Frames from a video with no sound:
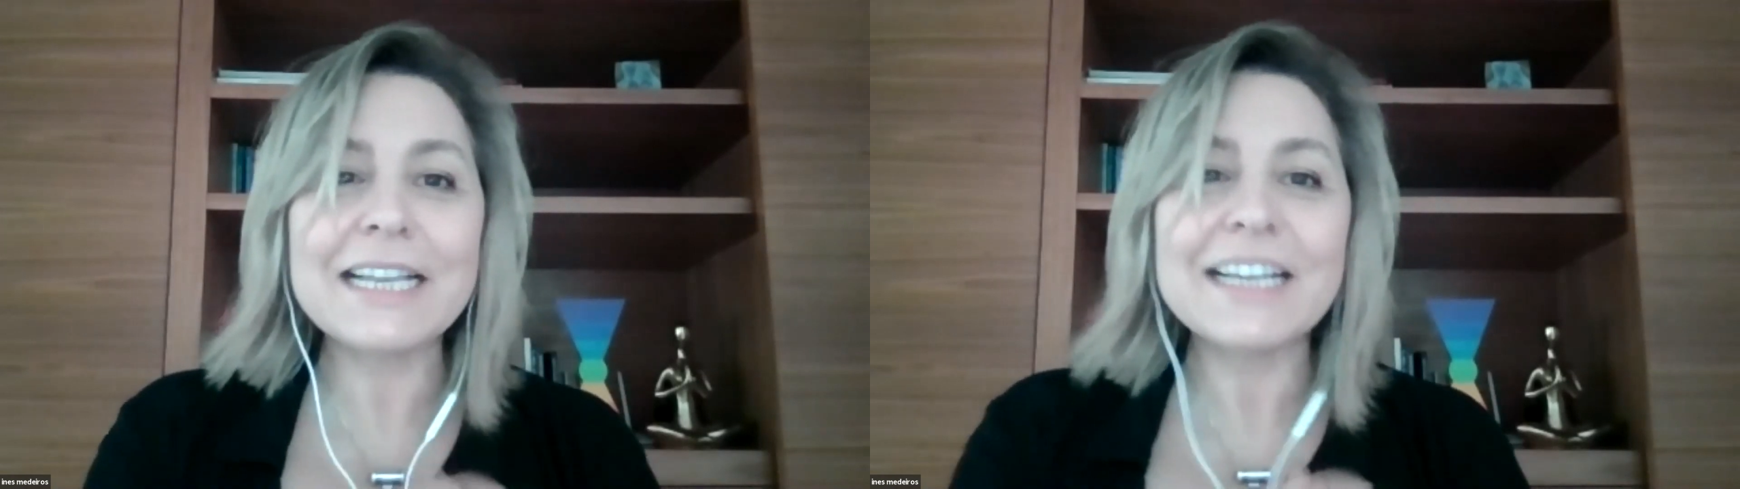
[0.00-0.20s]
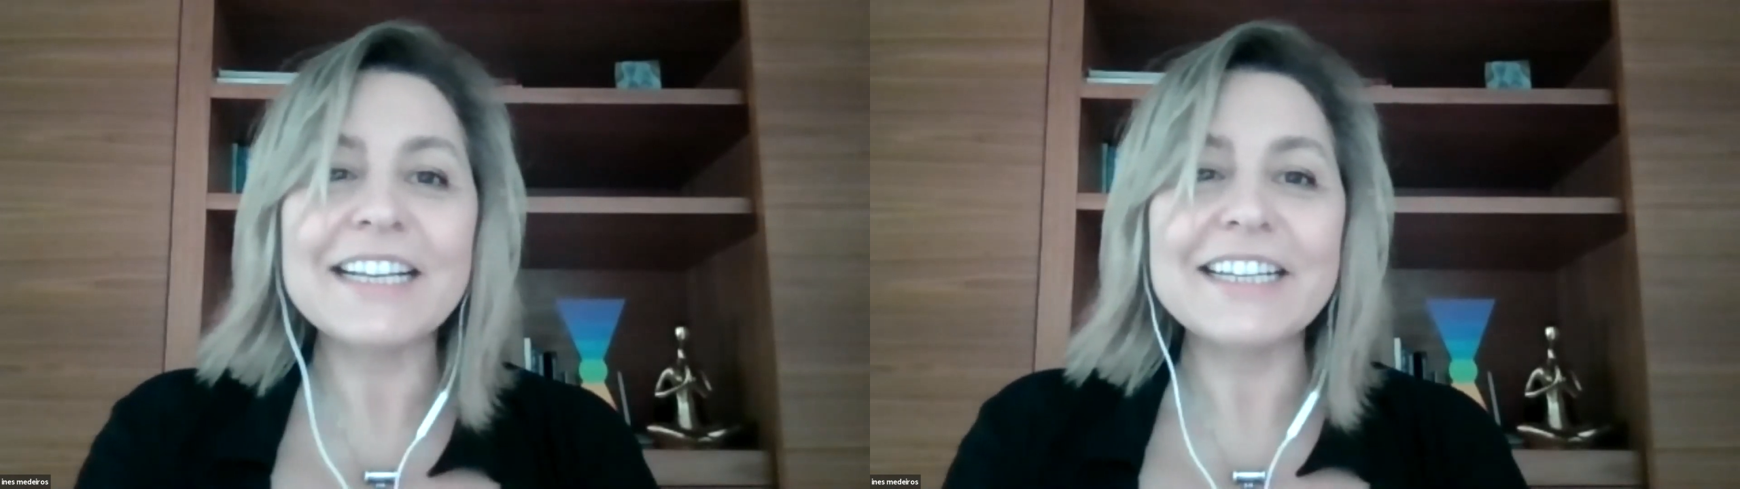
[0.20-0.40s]

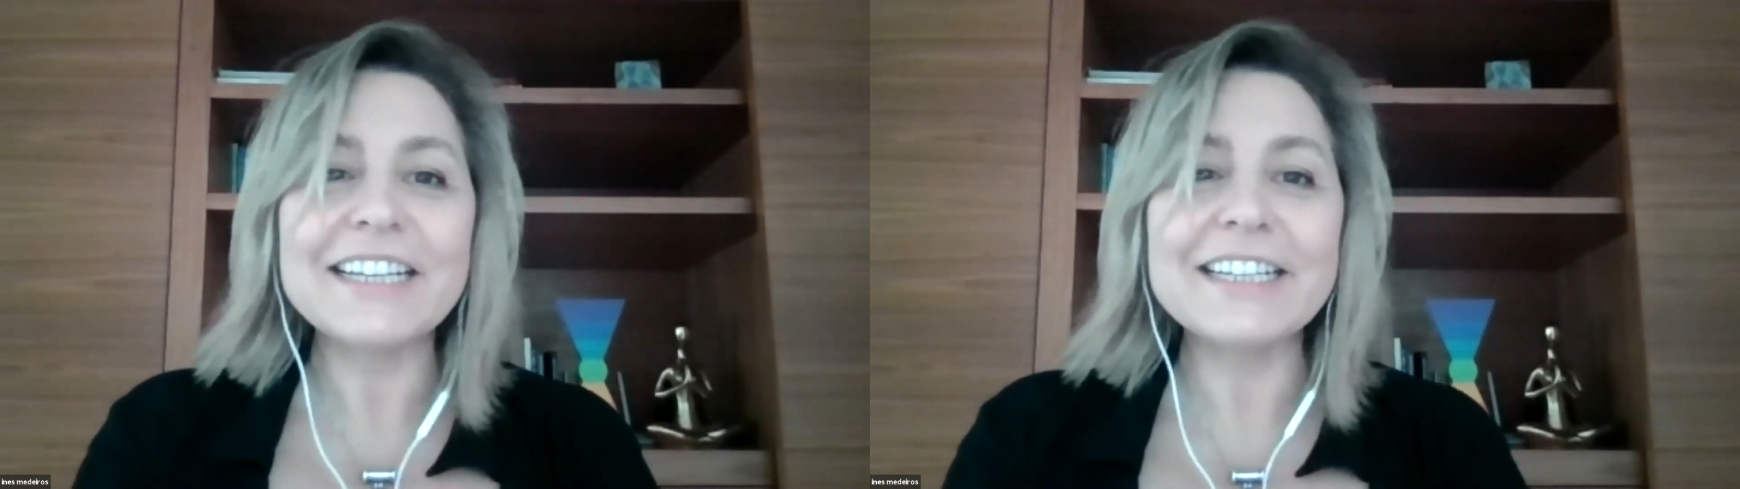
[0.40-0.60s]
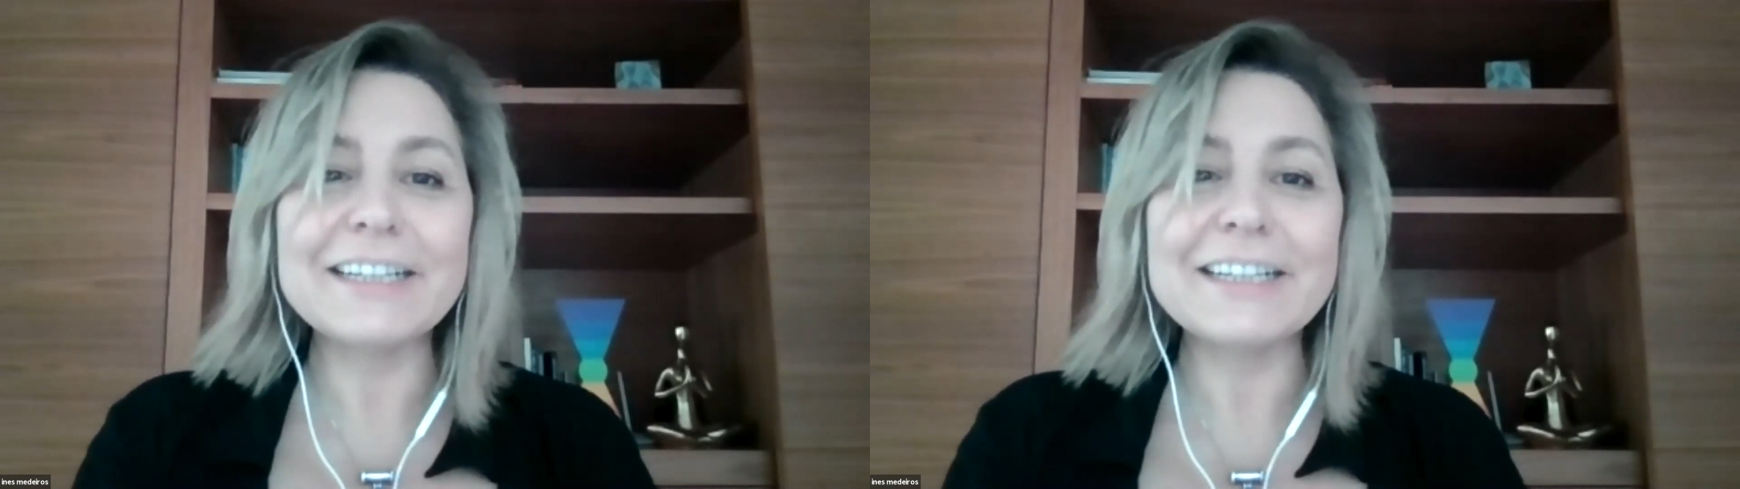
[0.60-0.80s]

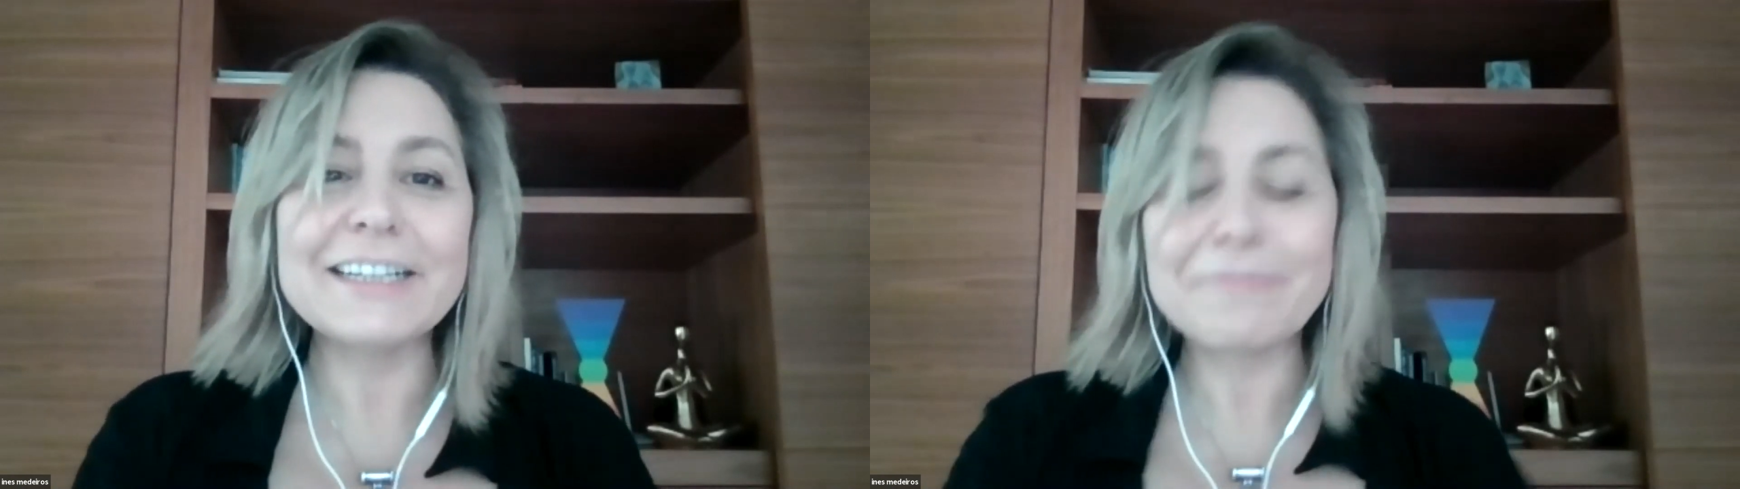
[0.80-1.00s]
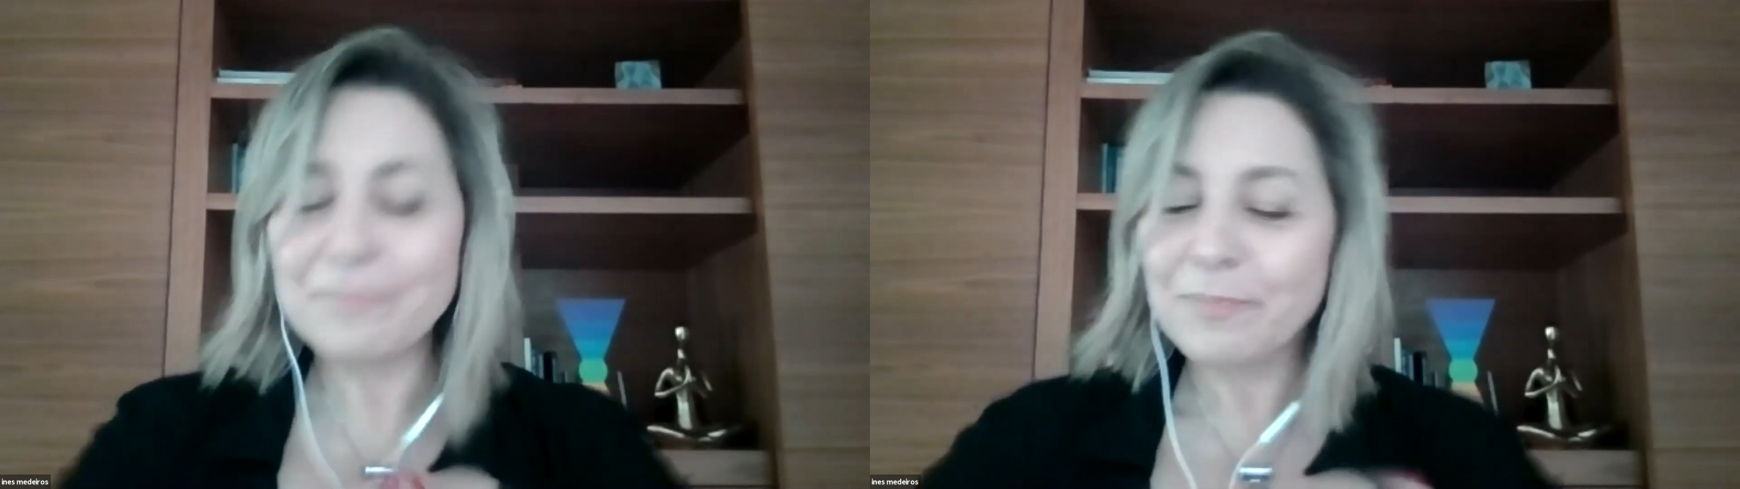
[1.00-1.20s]

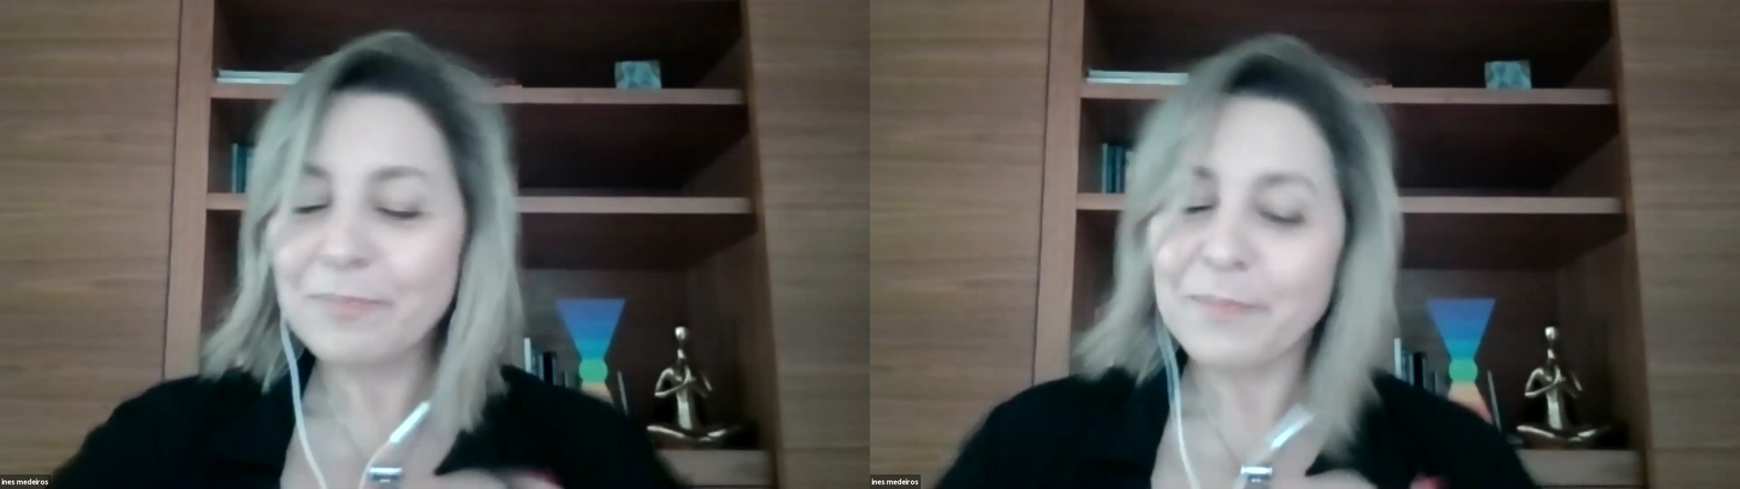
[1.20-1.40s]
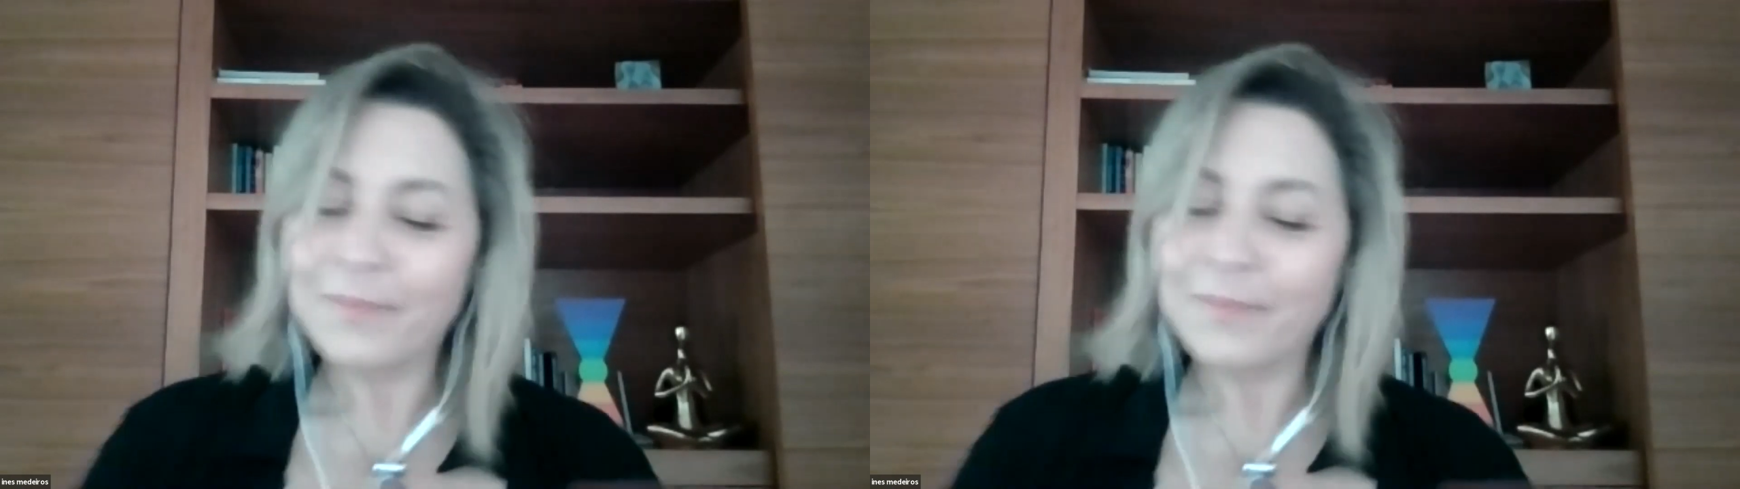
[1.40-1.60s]

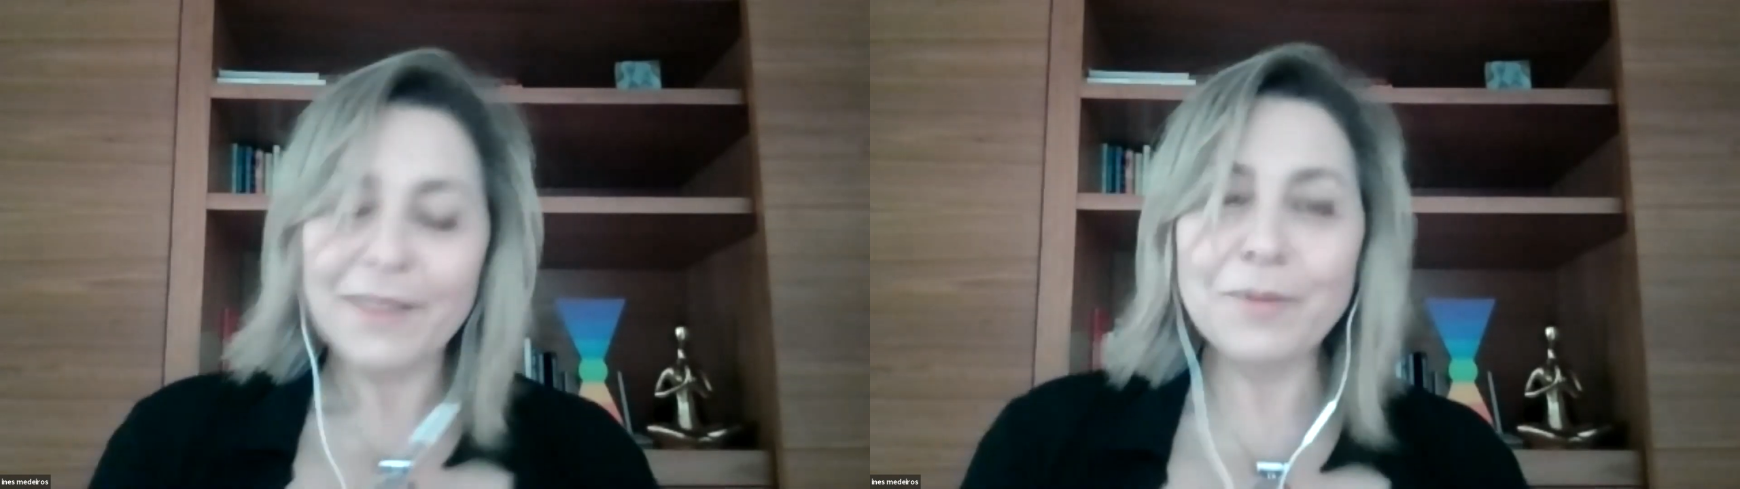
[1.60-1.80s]
bring